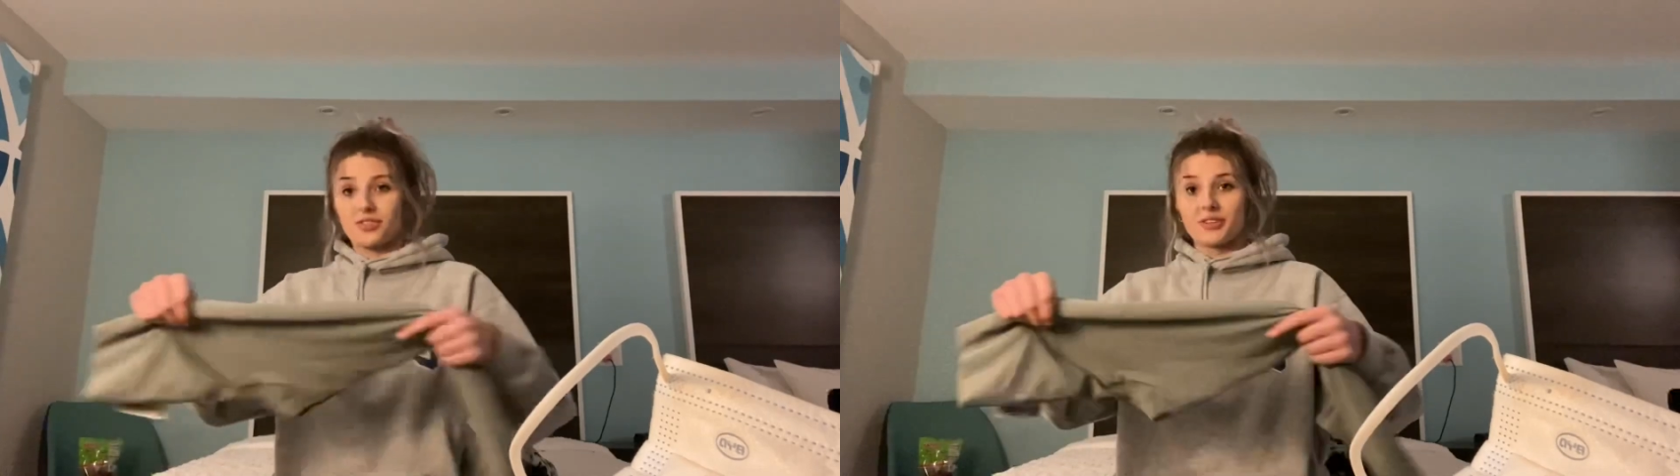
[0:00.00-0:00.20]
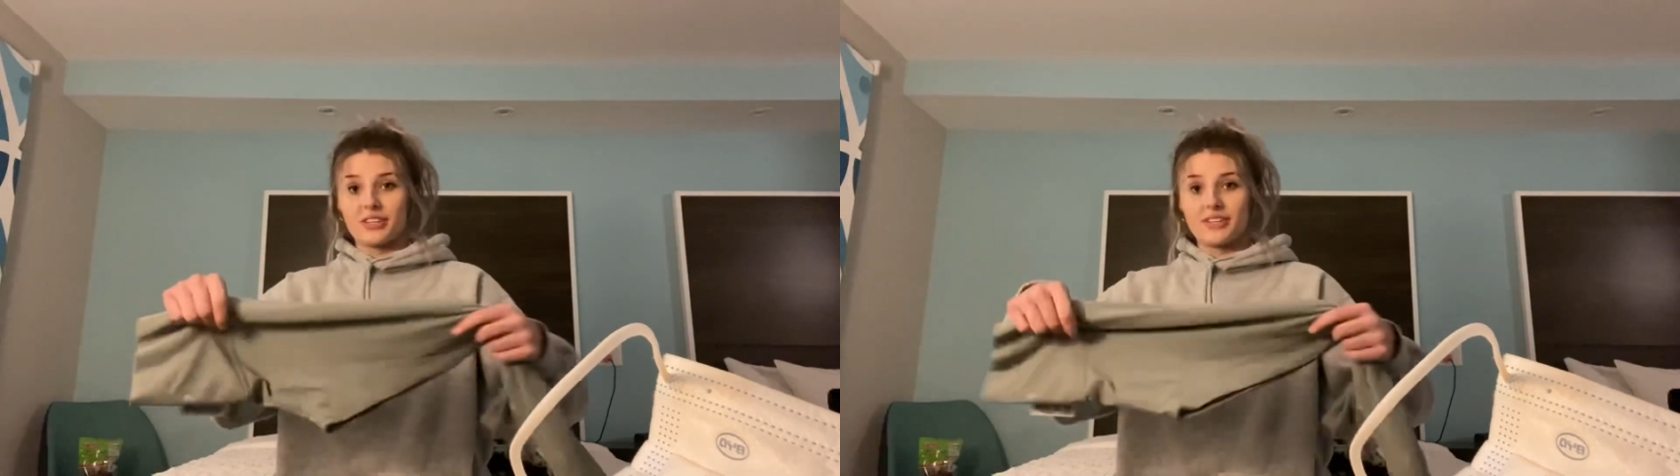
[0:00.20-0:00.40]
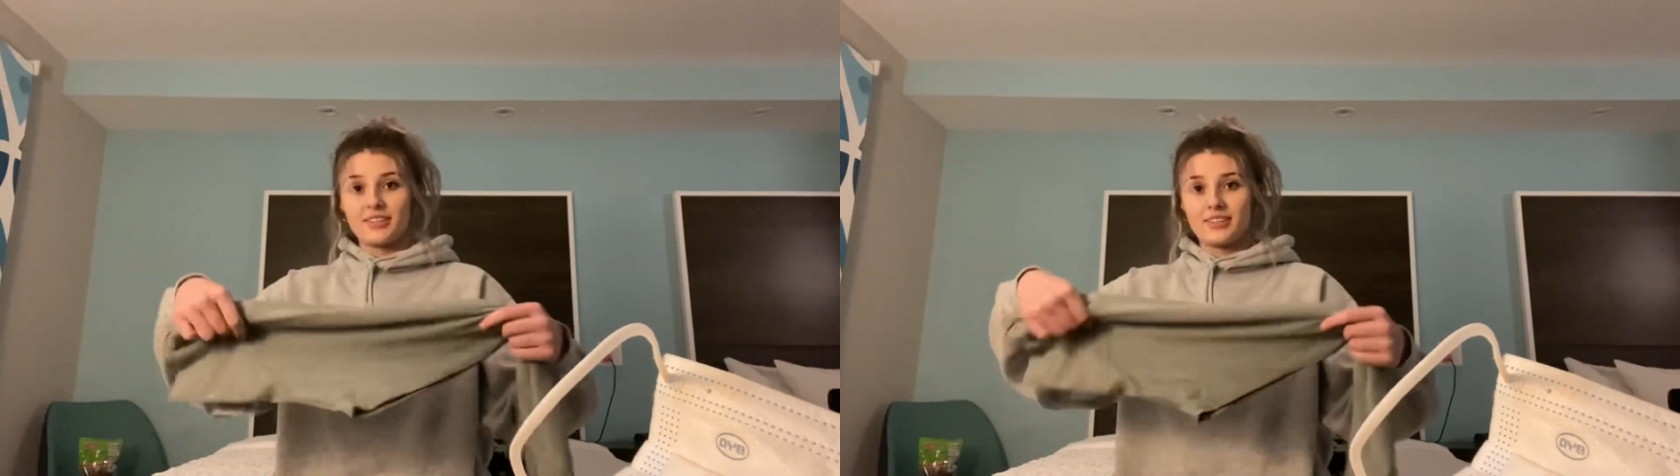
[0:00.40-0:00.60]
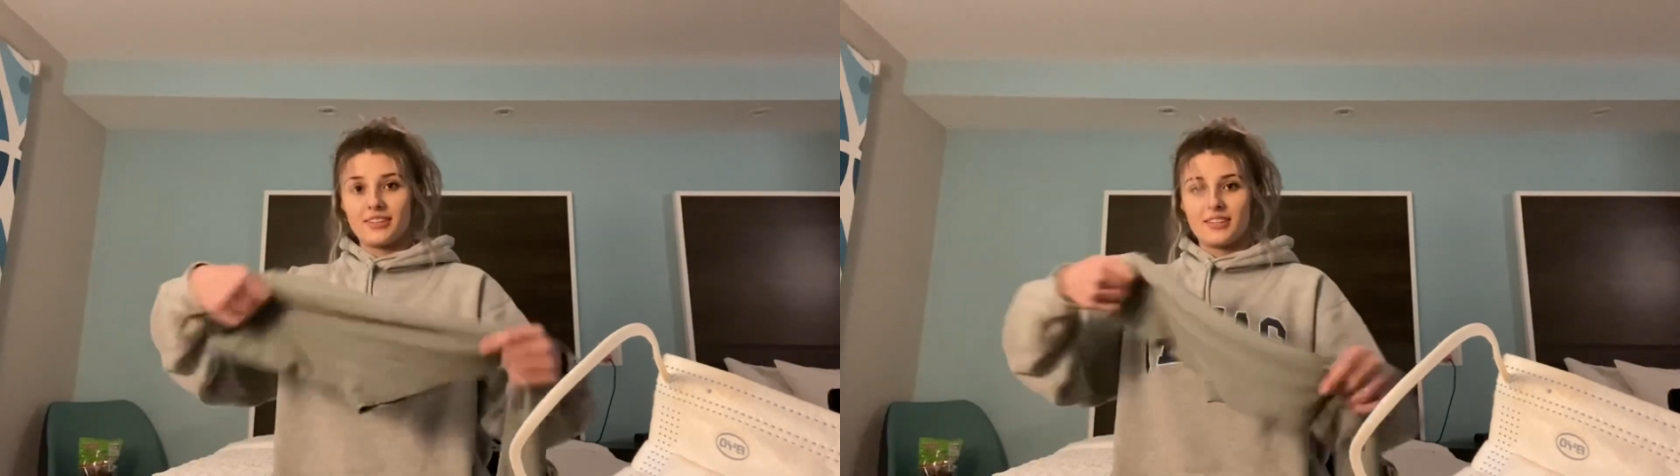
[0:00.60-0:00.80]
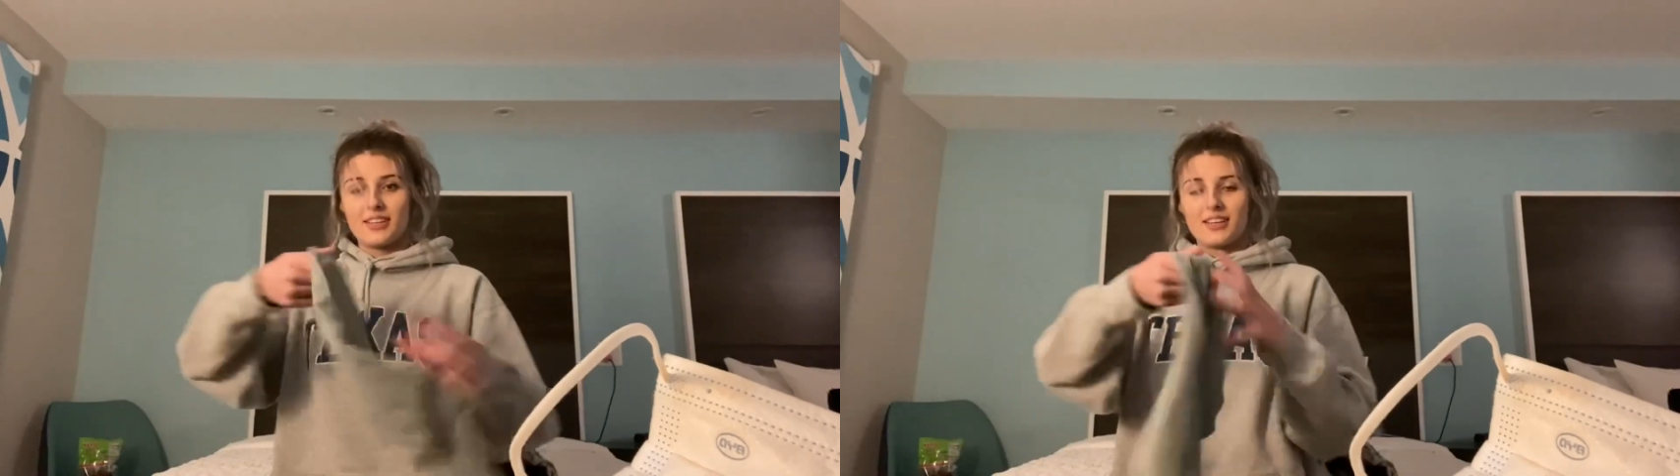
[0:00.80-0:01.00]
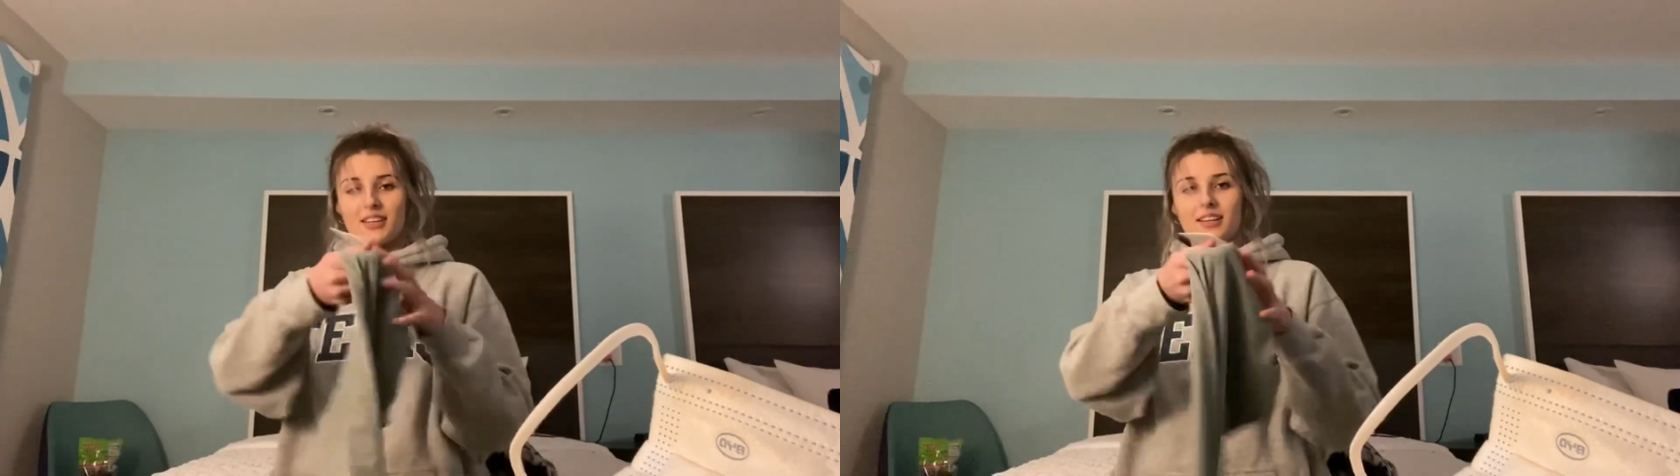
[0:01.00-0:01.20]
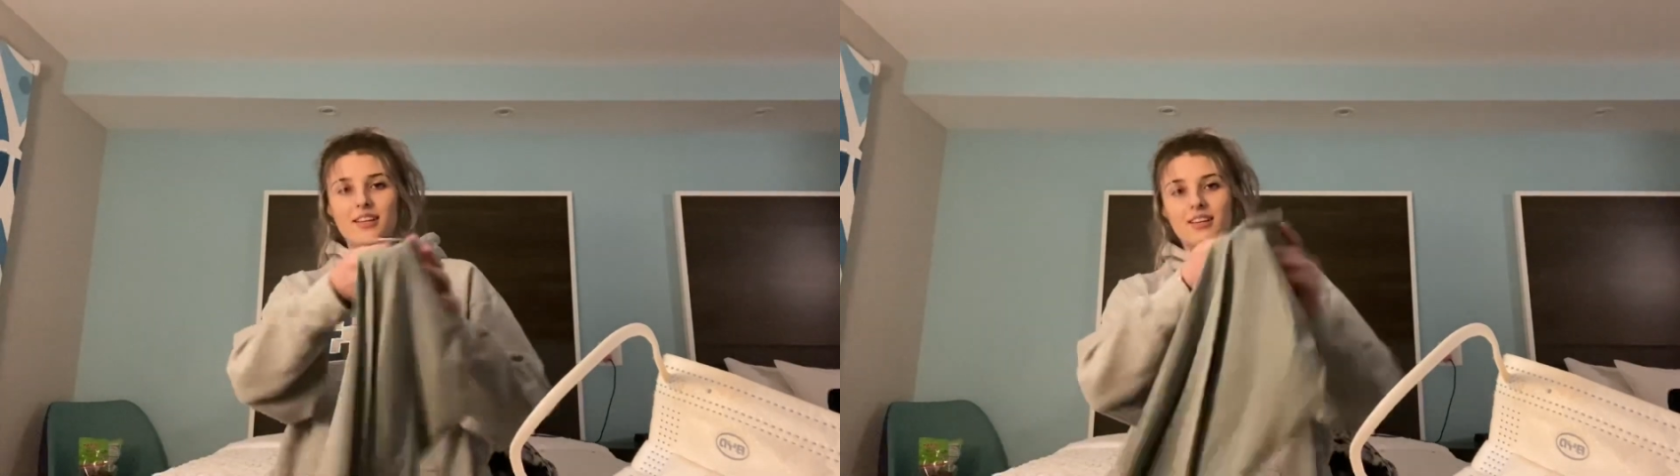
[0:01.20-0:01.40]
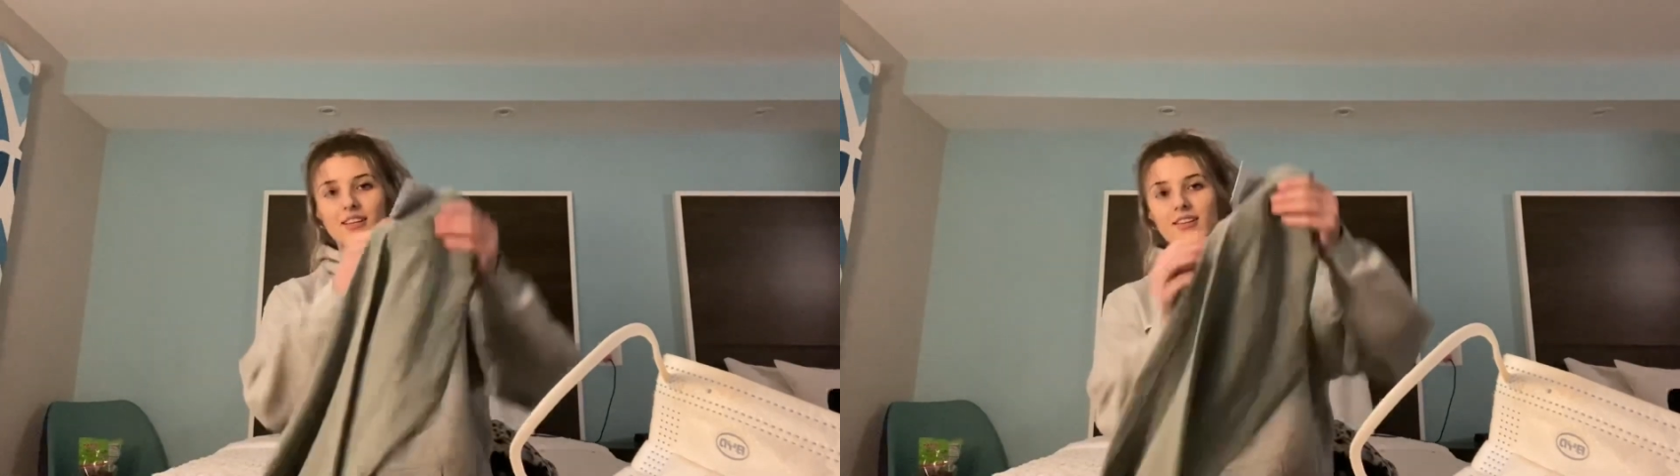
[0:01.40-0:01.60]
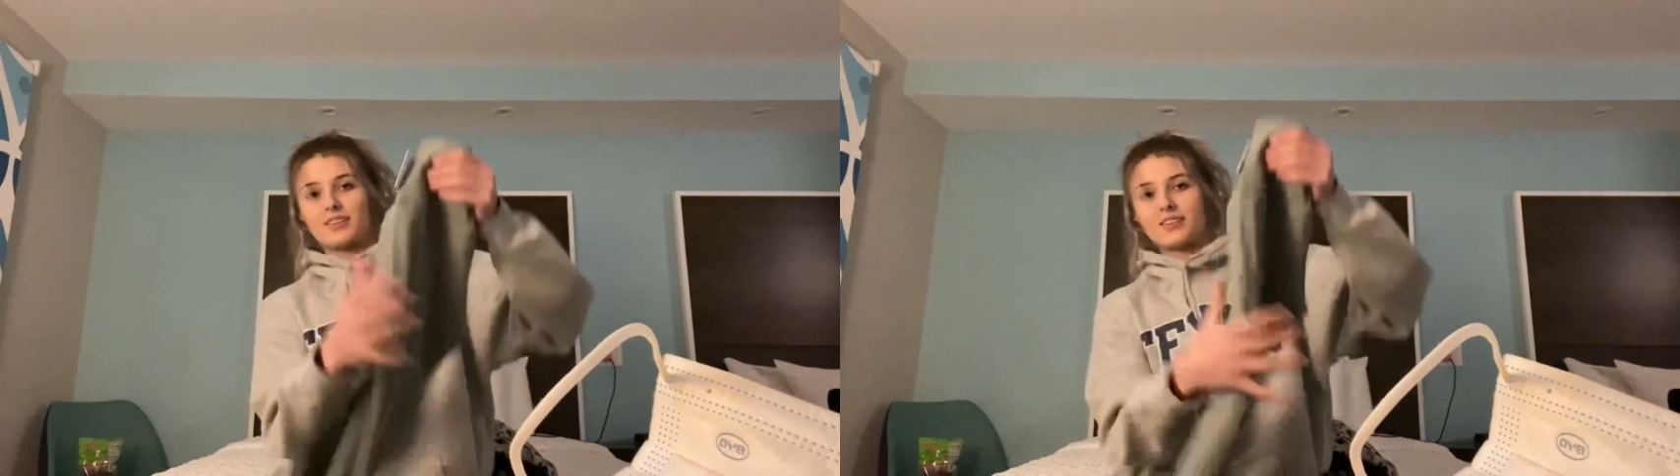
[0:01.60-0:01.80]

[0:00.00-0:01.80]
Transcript: green. Do